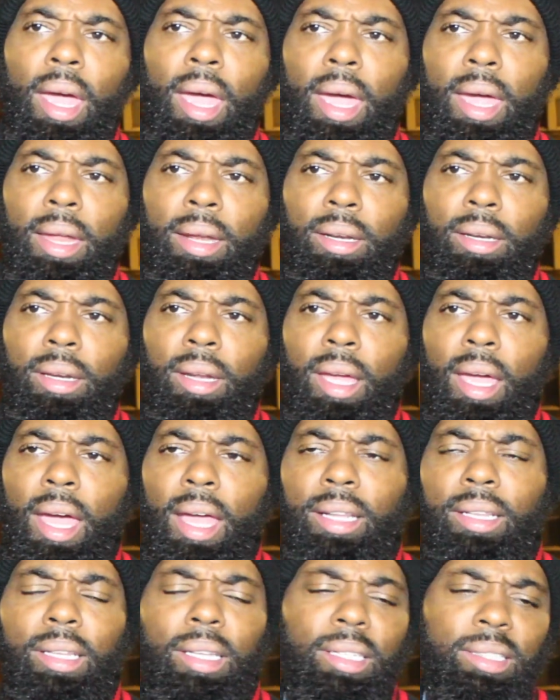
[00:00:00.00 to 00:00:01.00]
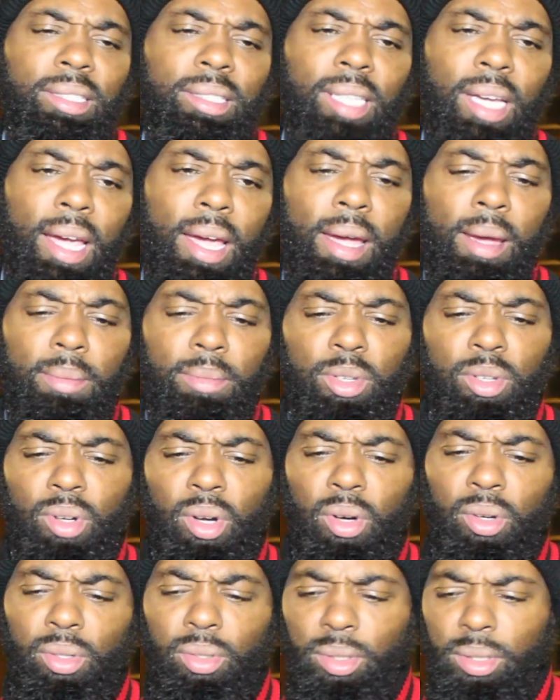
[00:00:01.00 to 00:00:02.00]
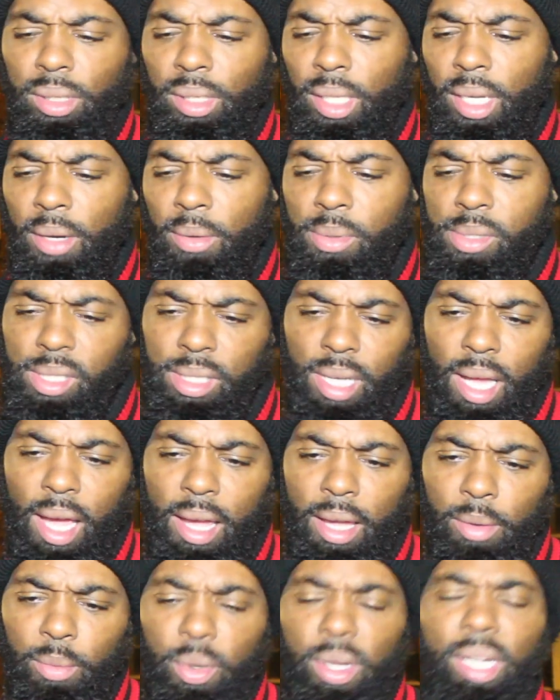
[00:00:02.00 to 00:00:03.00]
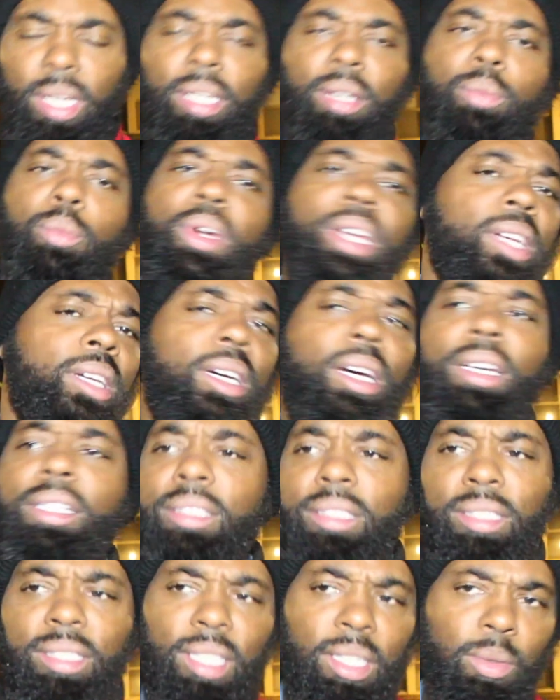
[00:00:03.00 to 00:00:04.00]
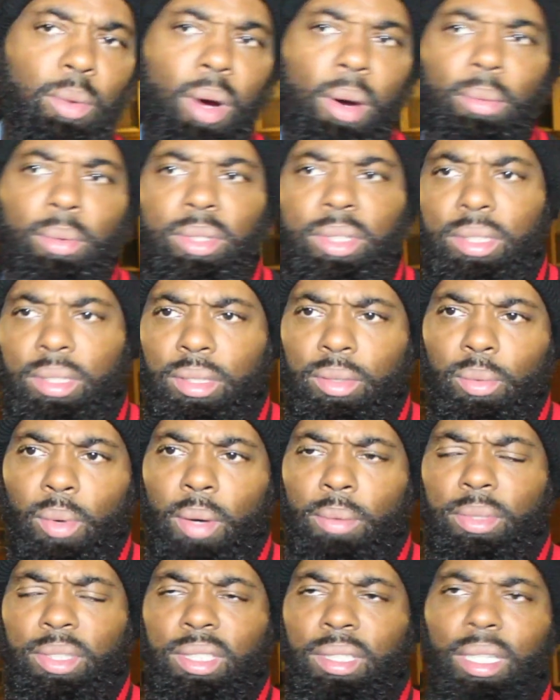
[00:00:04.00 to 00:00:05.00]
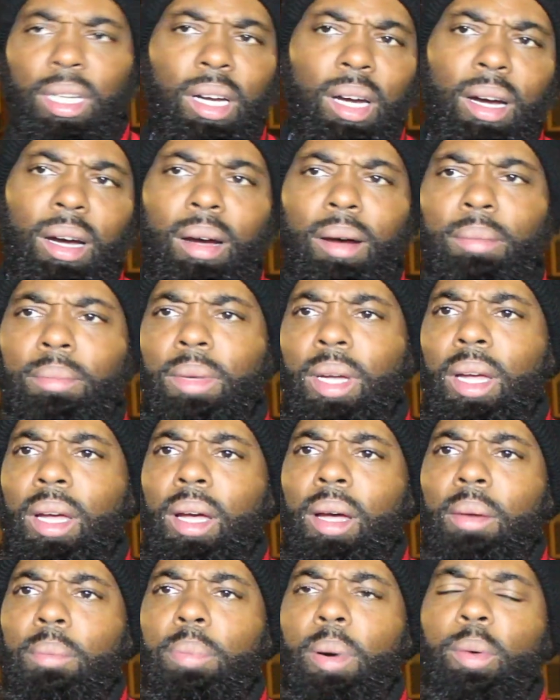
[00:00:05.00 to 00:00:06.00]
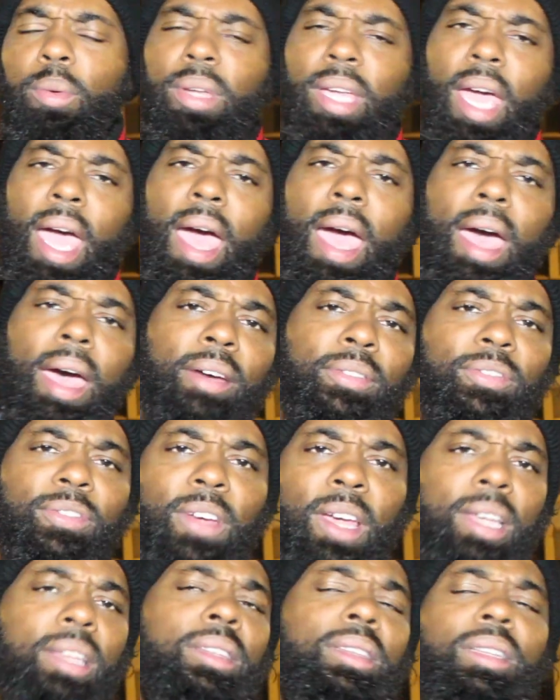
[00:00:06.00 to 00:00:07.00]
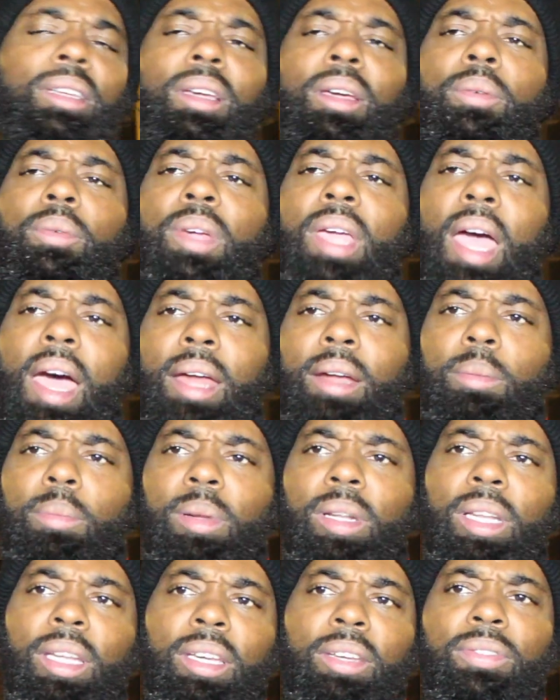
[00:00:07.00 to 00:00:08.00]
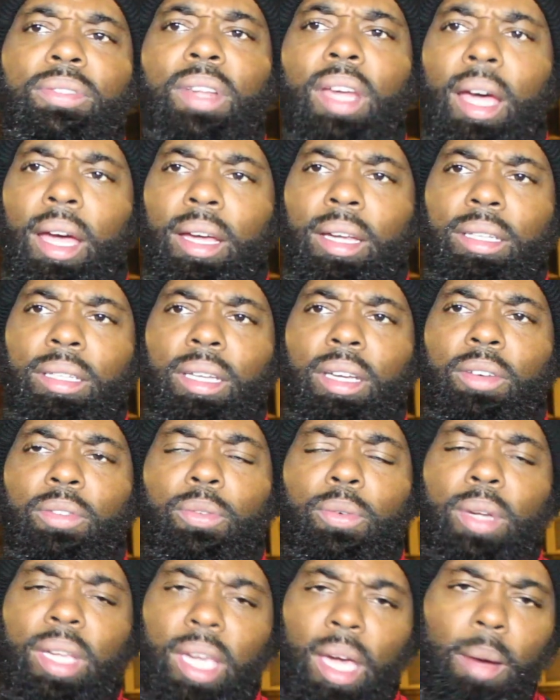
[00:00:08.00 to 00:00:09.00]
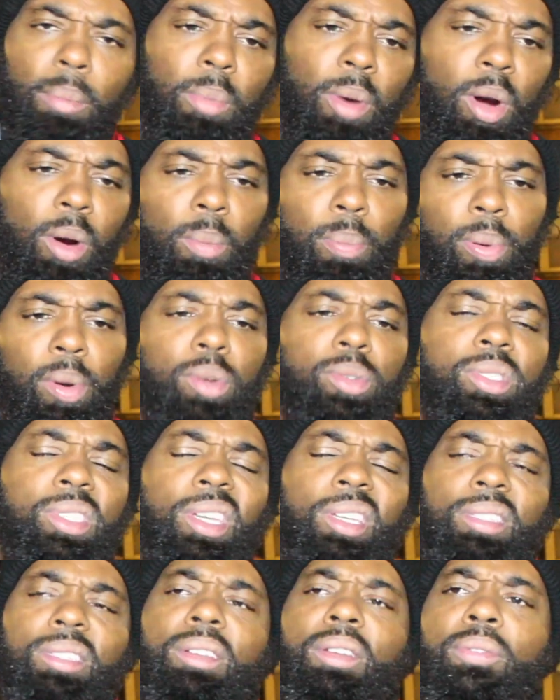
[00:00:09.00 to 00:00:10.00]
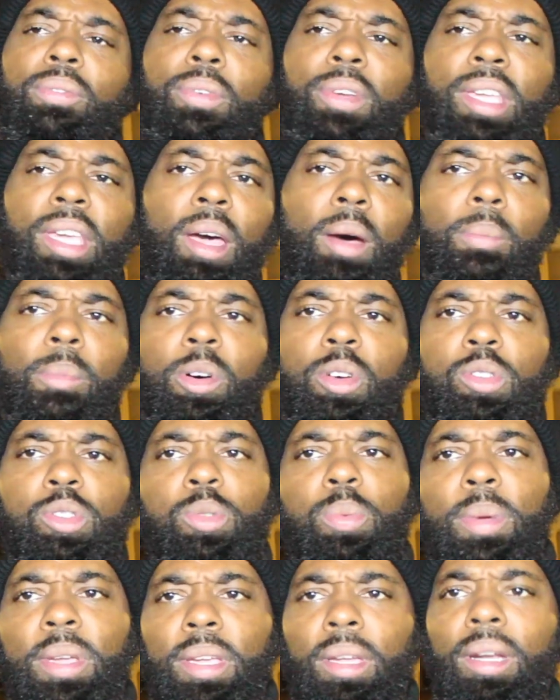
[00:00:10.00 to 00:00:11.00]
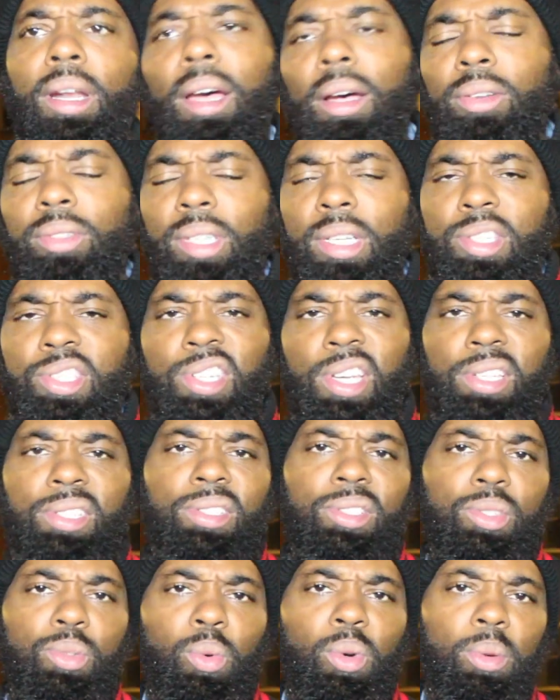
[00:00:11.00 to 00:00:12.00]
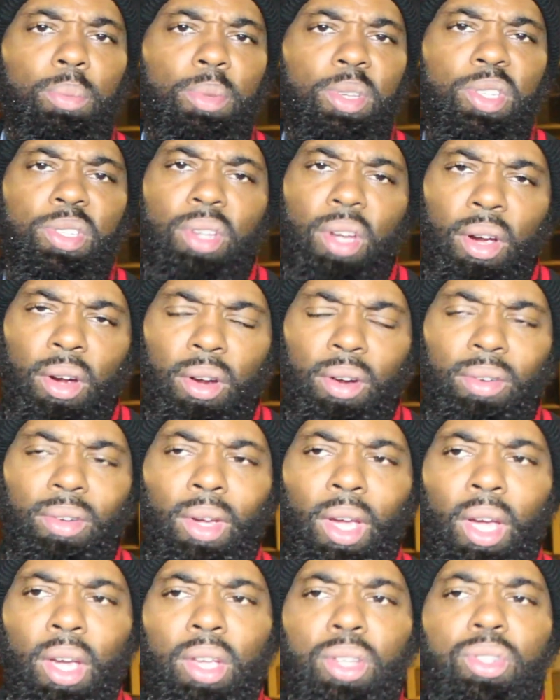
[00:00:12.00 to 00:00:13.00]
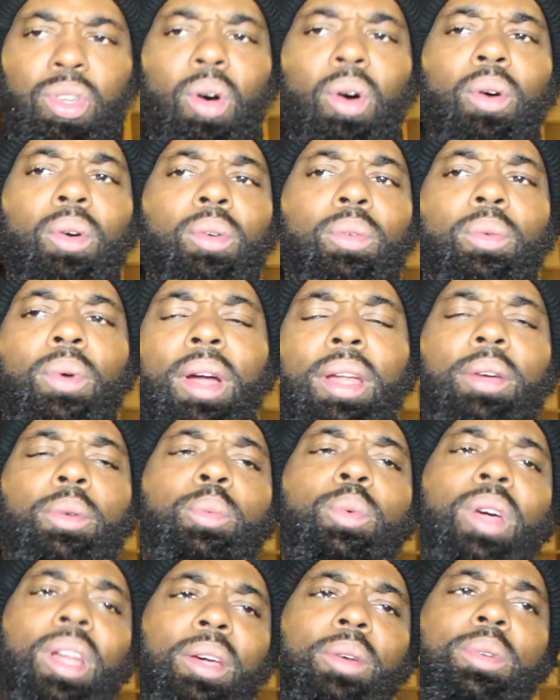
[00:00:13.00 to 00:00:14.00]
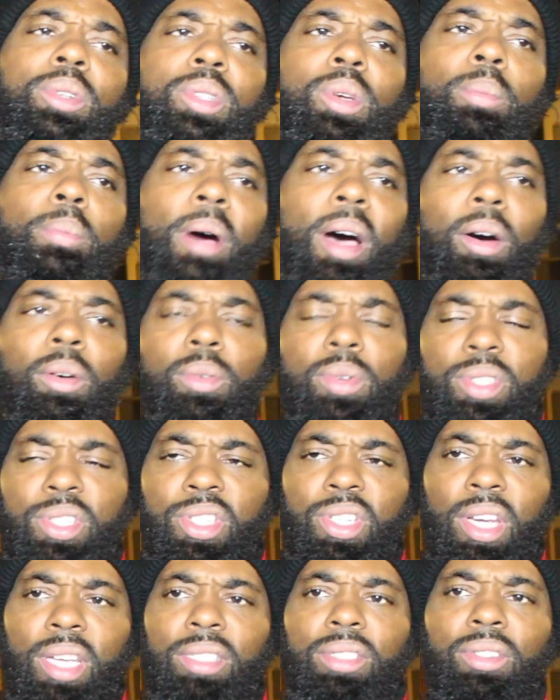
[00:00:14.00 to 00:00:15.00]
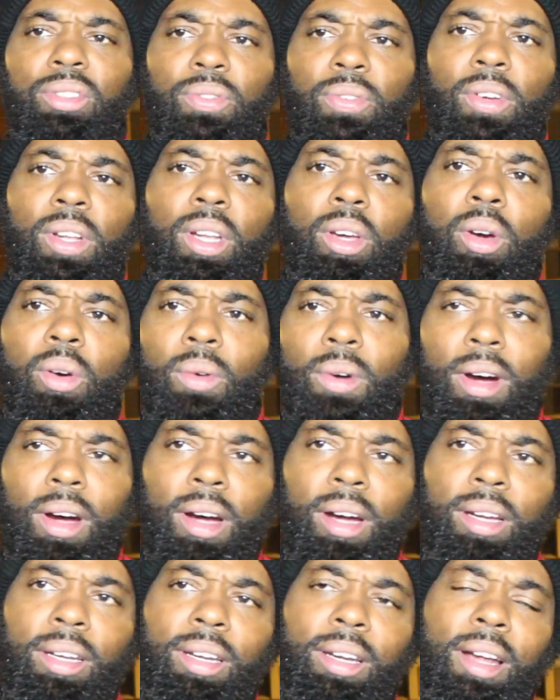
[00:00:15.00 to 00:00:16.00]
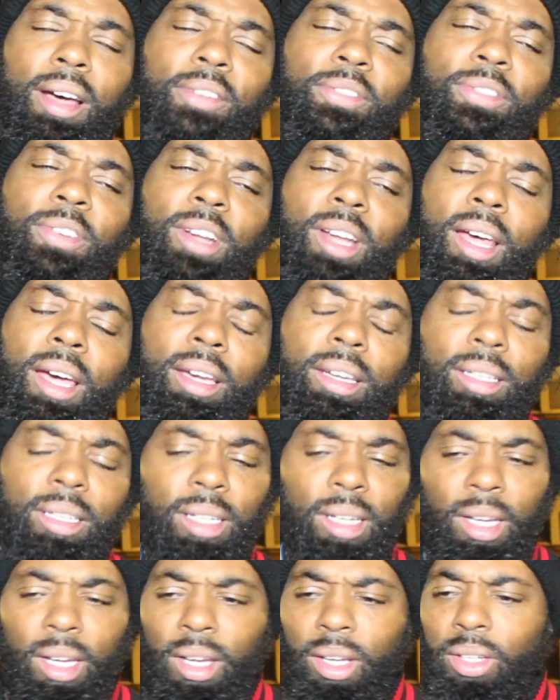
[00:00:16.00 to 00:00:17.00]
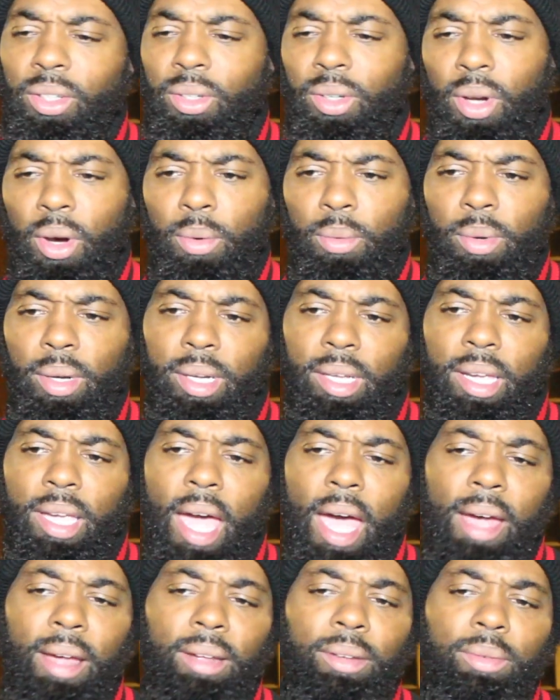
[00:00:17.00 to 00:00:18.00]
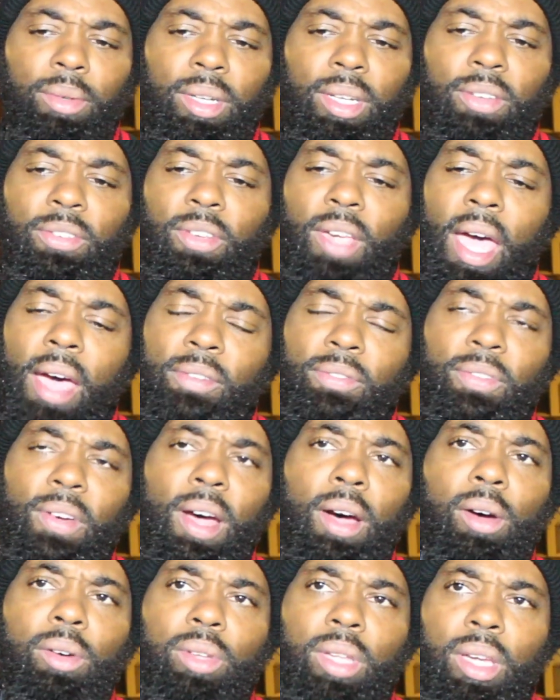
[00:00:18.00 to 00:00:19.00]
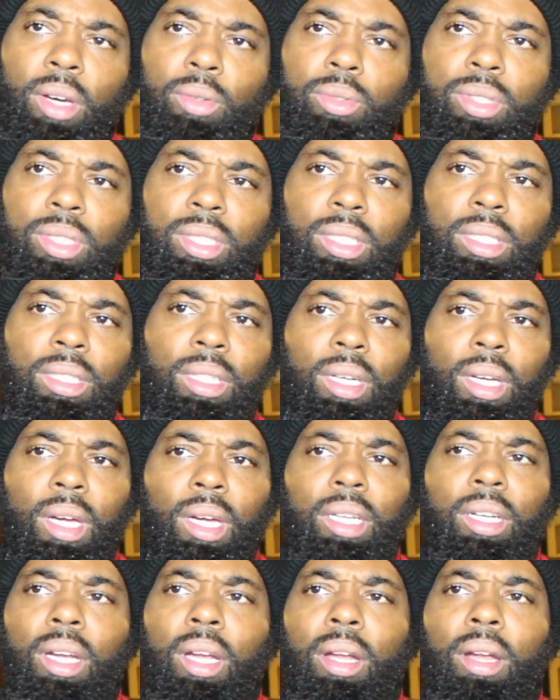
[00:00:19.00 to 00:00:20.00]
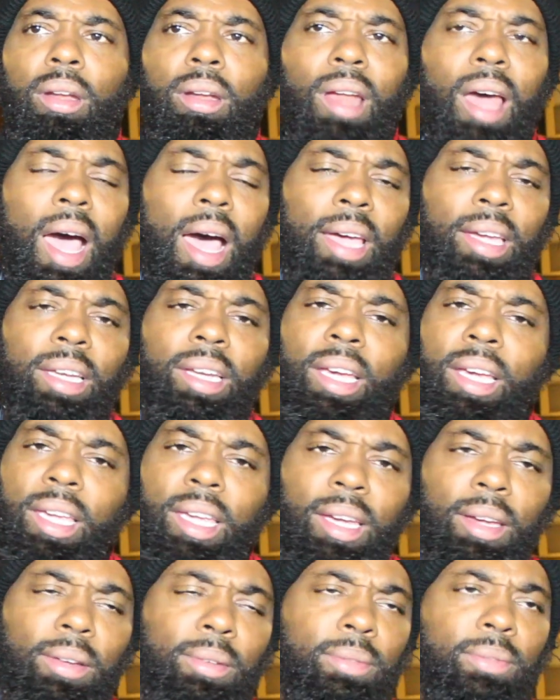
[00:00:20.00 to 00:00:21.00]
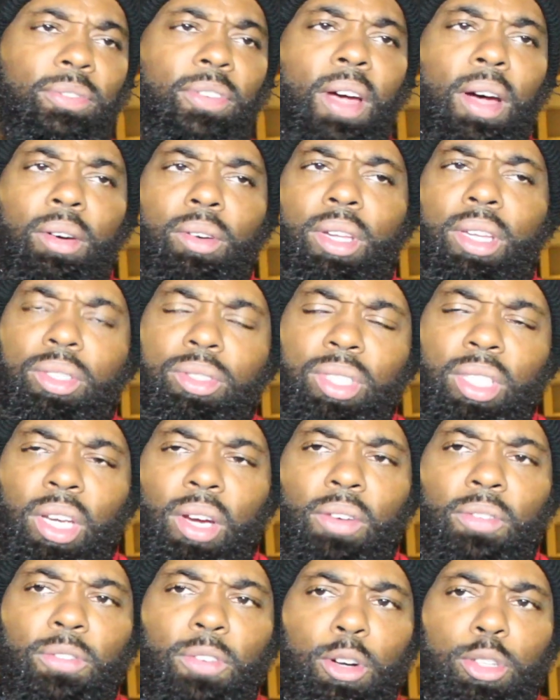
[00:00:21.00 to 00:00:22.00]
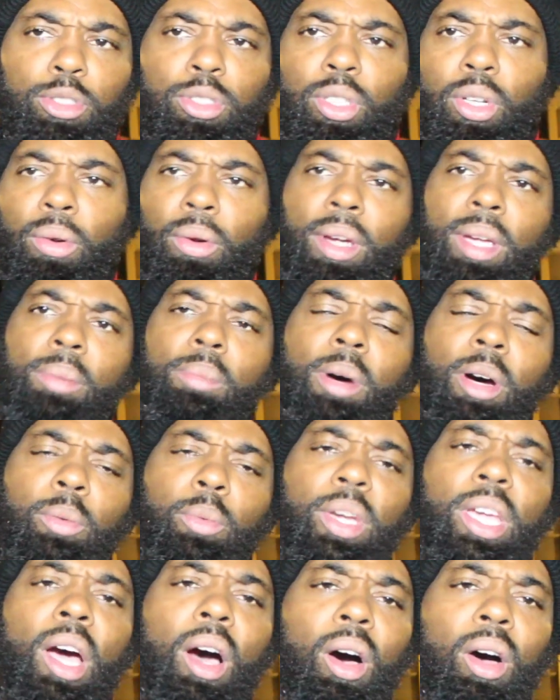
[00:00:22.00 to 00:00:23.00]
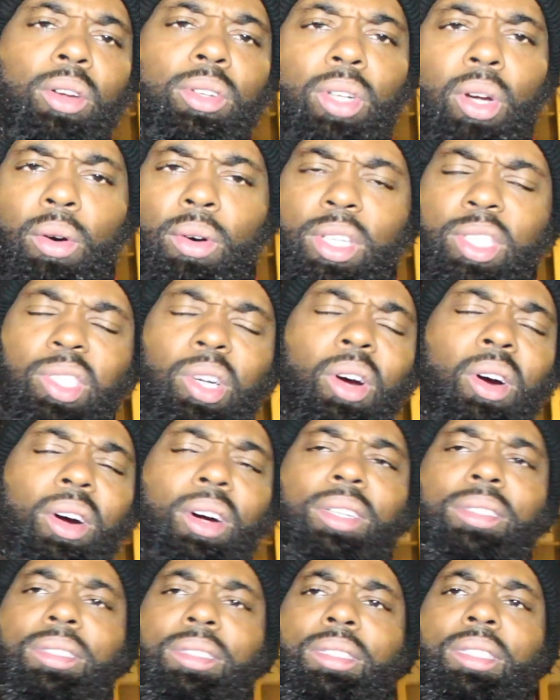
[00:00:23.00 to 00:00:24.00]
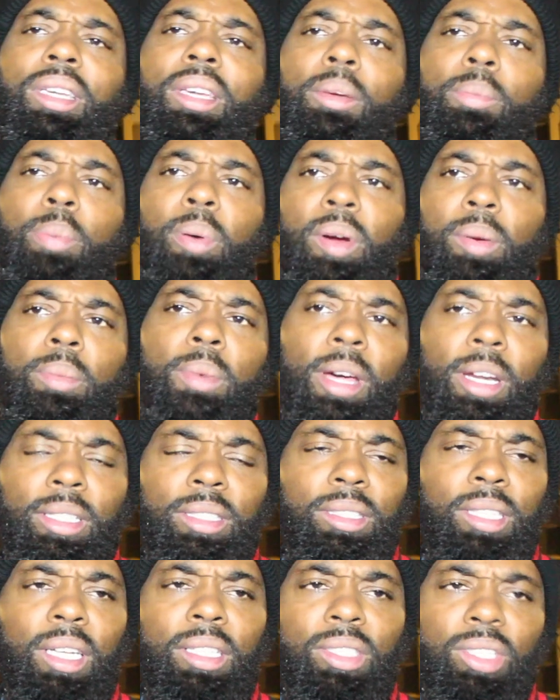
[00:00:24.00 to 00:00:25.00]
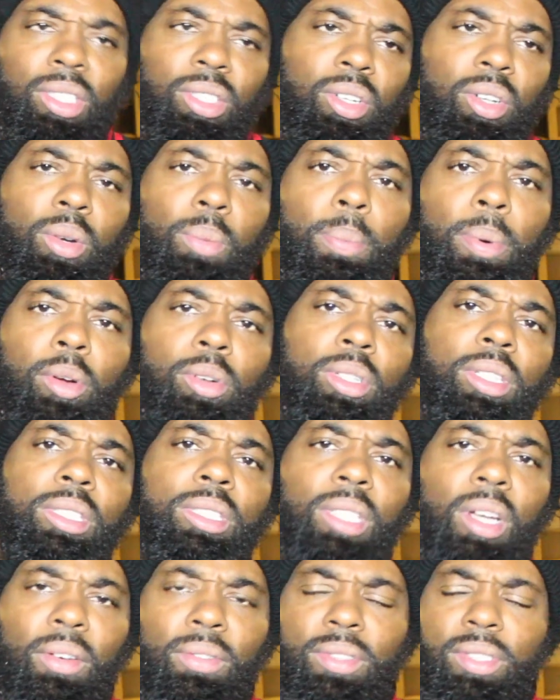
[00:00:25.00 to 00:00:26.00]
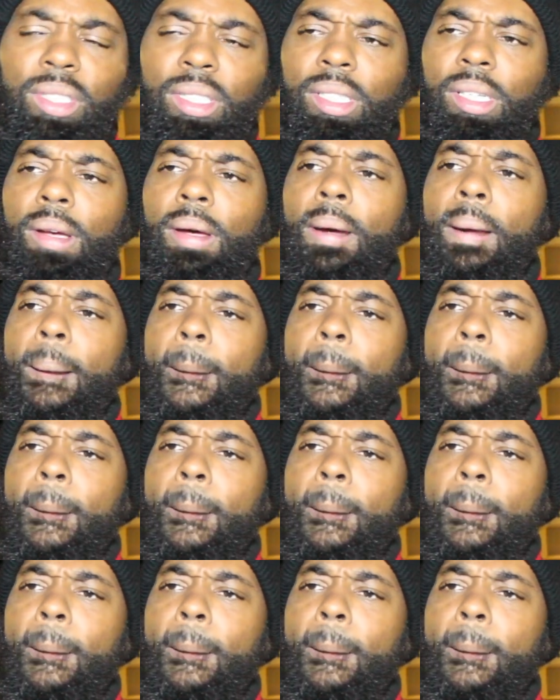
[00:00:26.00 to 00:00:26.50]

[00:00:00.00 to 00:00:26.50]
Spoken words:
And at this time, you know, it was like we couldn't see what was to come, but we had faith and we had a belief that if we kept on protesting, if we kept on speaking out, that justice would be served. So what it really was about was justice for Laquan, and I feel like, you know, when he got found guilty. Nah, he didn't get found guilty on first degree, but we all know it's hard to get premeditation on a police officer.